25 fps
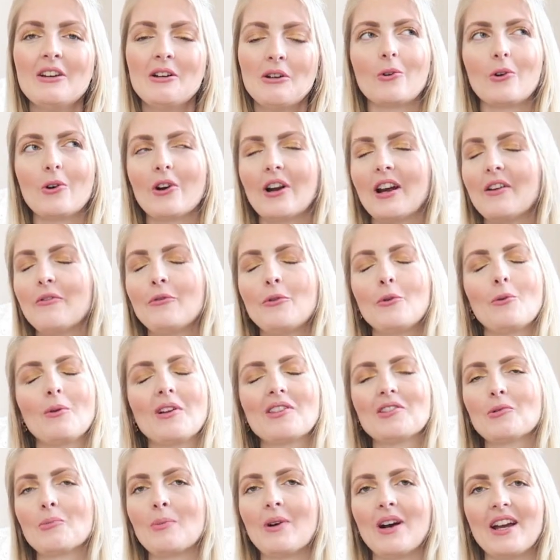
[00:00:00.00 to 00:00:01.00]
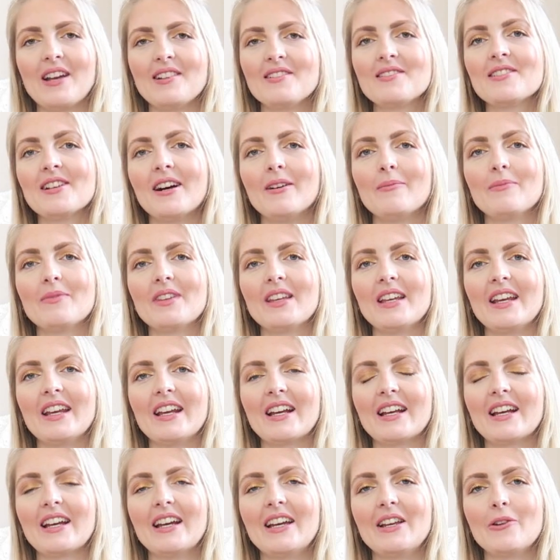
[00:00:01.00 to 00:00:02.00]
Or if you want to buy
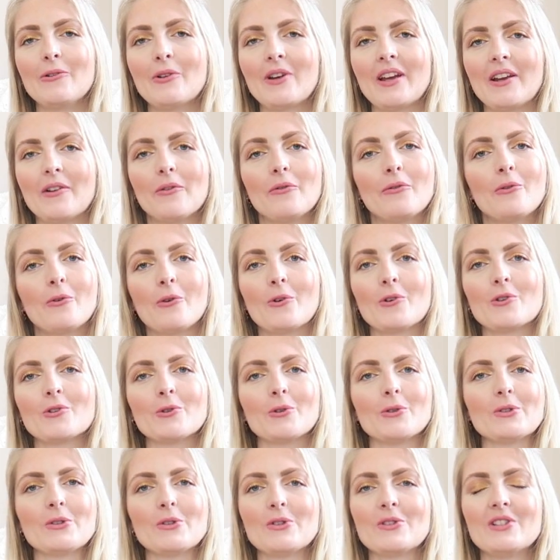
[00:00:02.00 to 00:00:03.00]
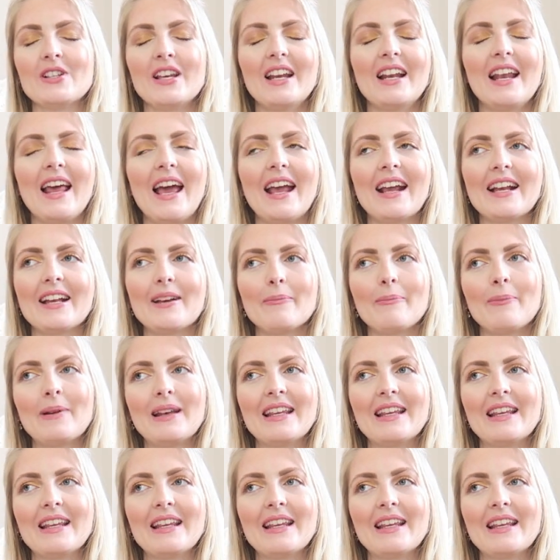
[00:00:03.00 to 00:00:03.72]
something, uh, you can of course also say like,